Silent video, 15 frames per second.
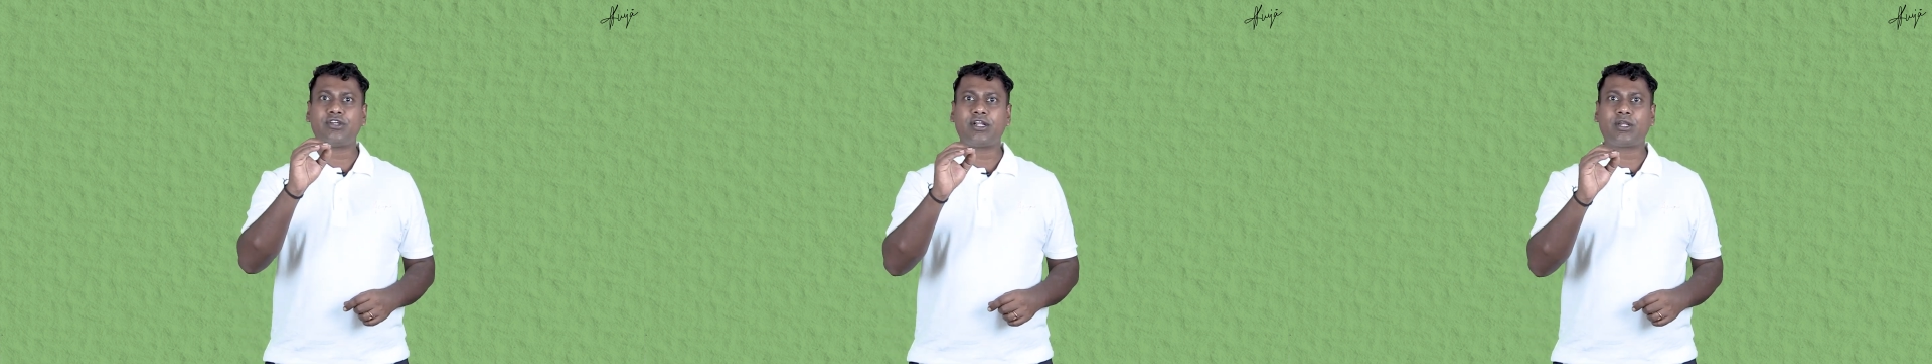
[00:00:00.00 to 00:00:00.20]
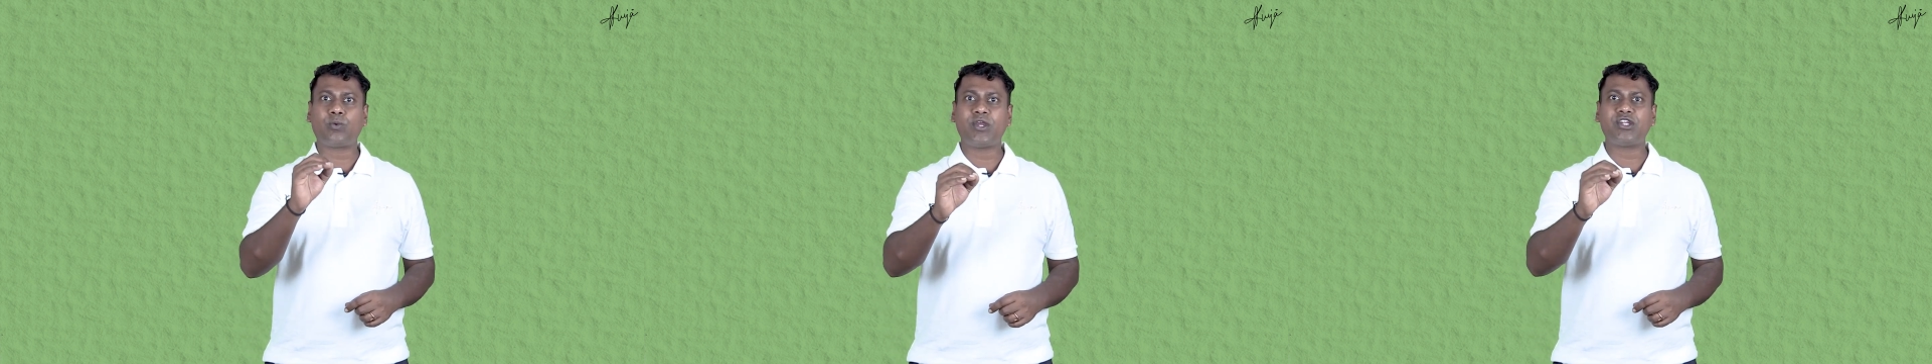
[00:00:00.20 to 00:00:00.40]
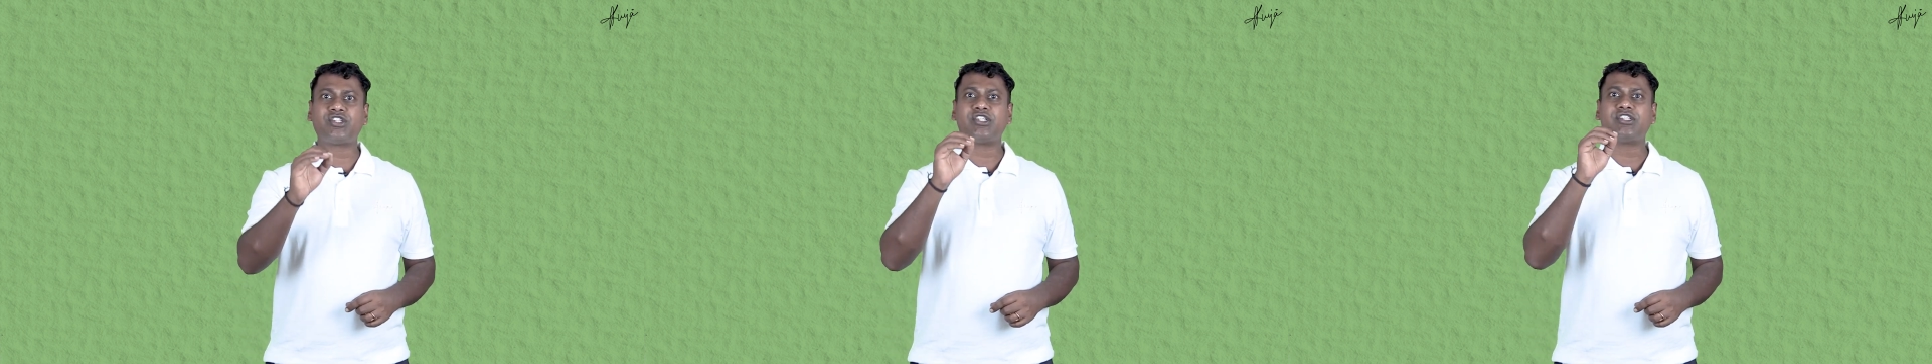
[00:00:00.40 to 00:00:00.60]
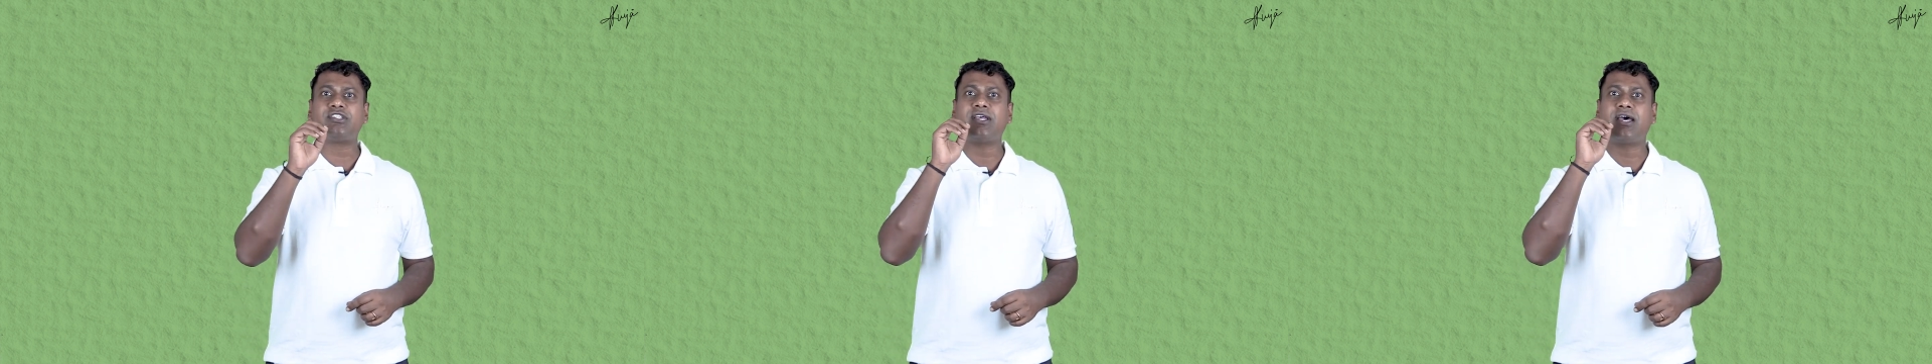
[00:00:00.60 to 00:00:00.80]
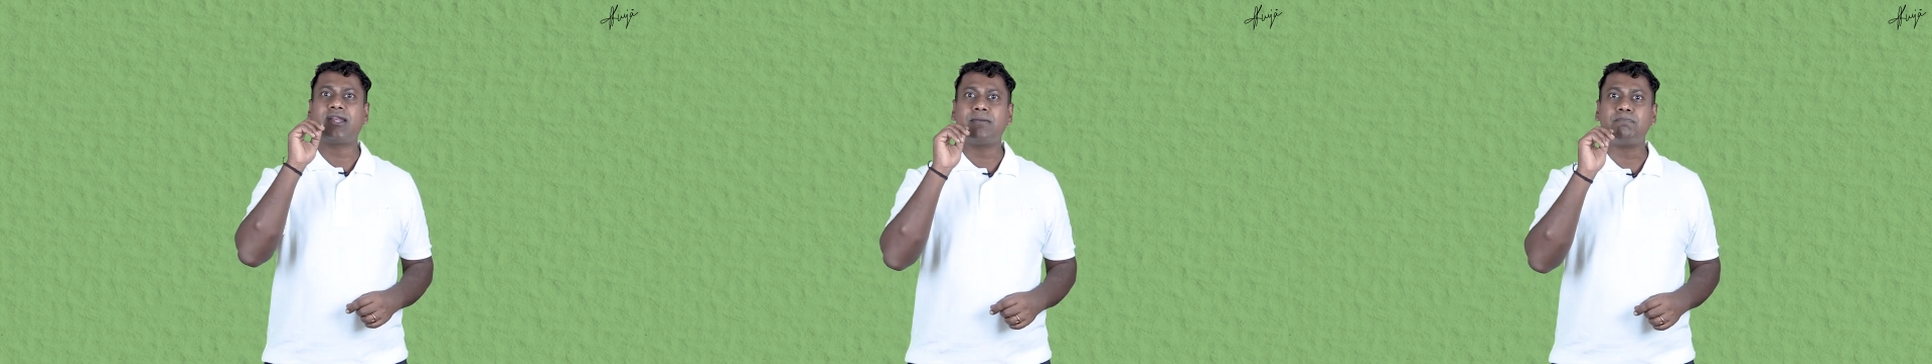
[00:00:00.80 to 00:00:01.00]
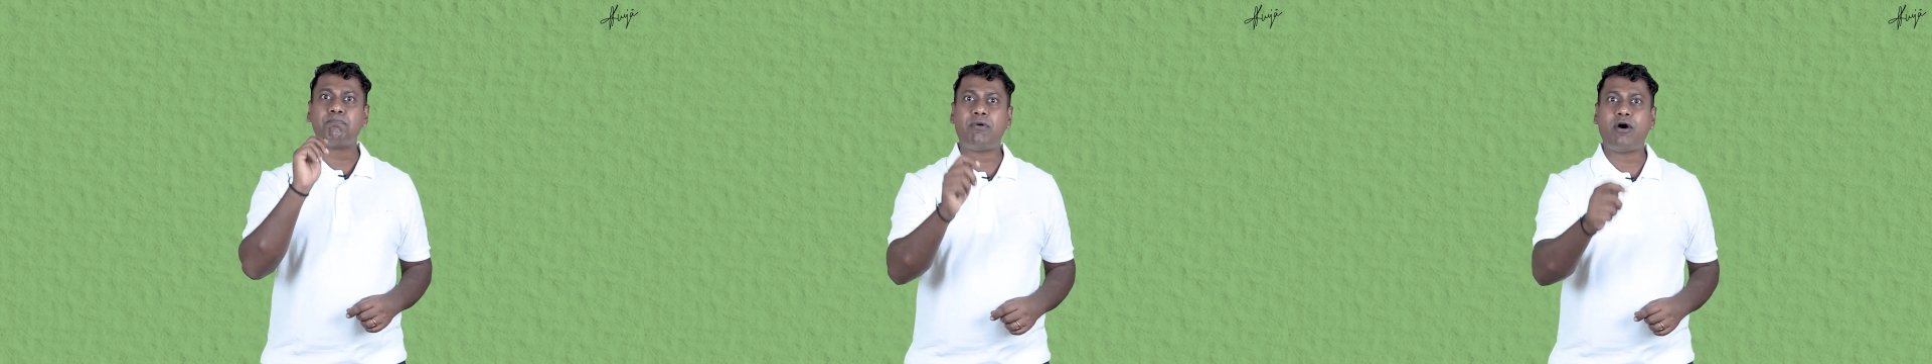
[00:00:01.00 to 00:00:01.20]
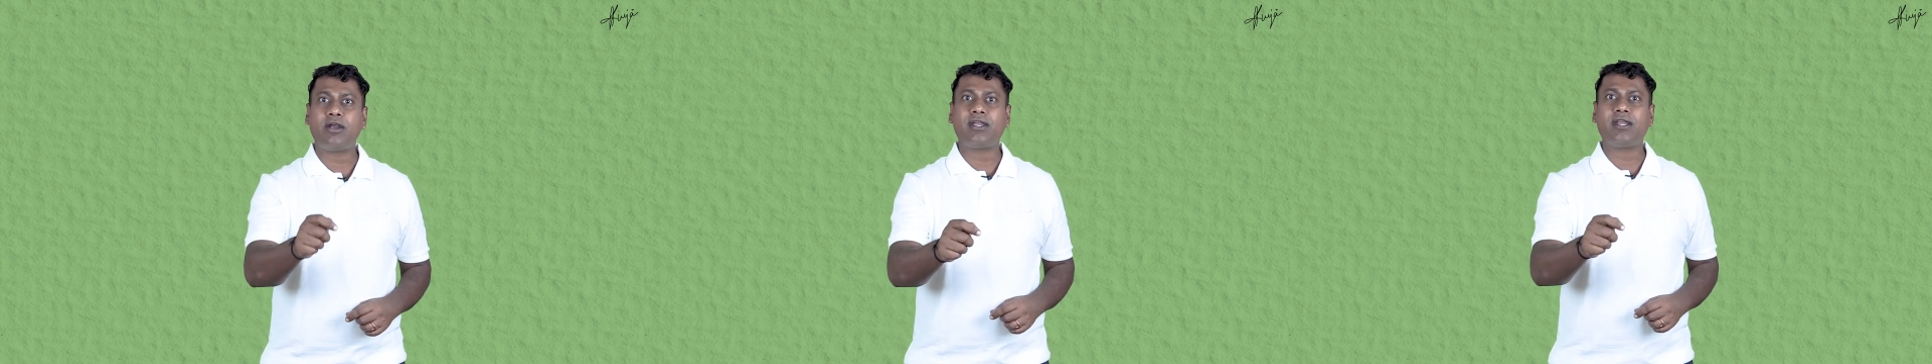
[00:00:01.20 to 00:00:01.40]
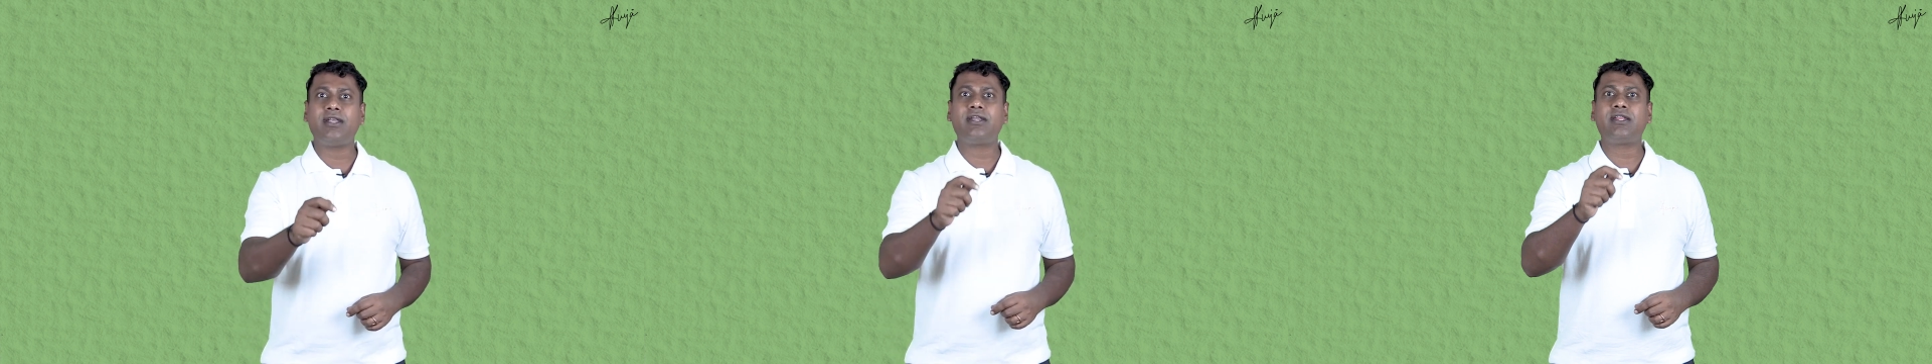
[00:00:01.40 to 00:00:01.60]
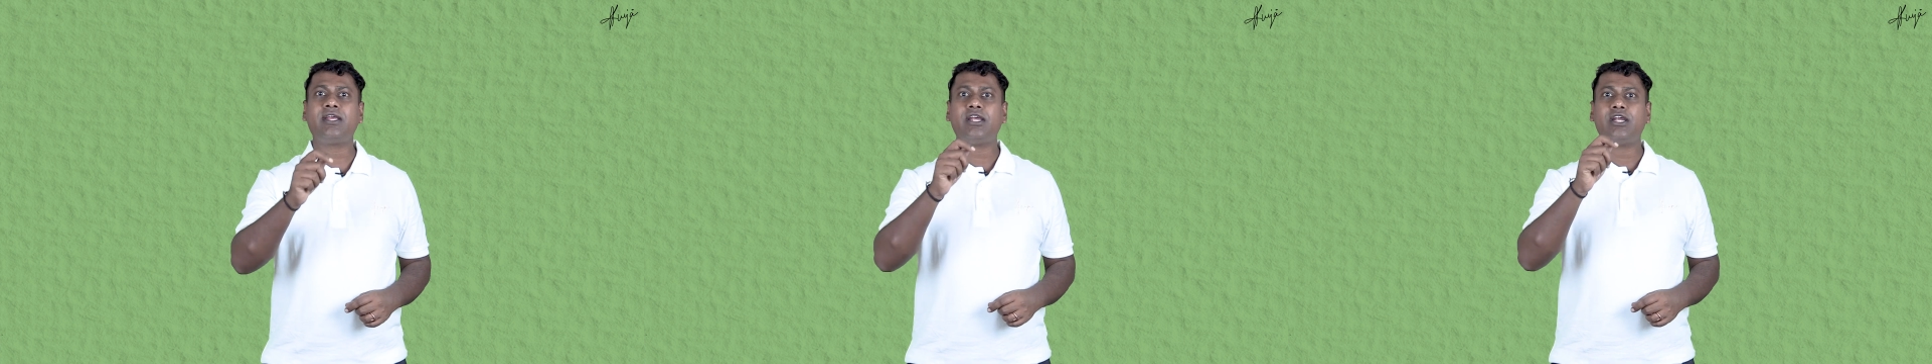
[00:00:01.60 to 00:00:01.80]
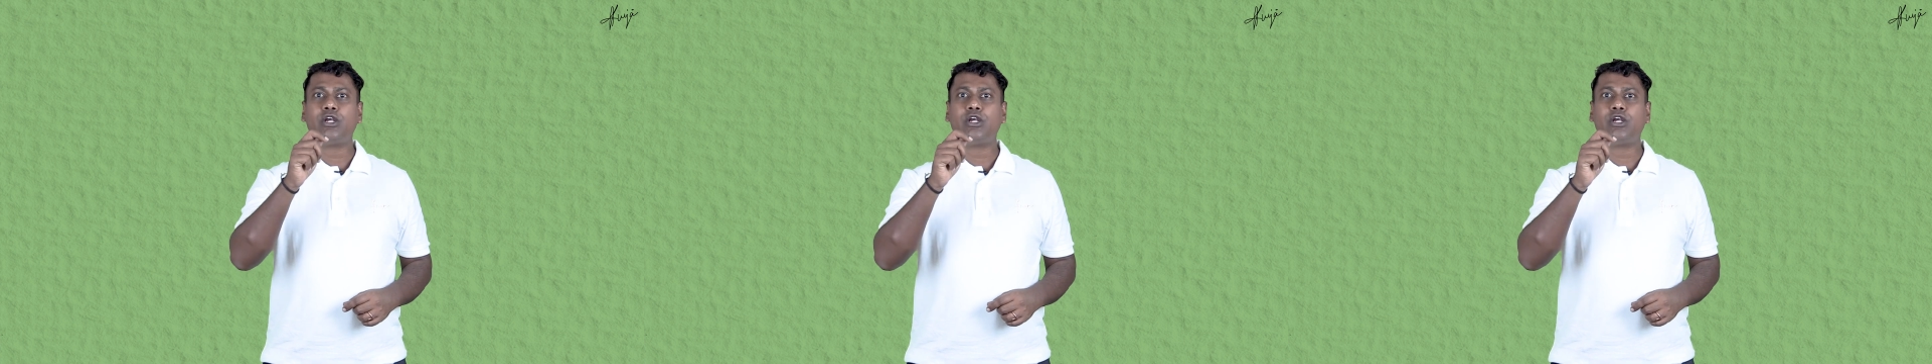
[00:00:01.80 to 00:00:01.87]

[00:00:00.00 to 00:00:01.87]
or questions are important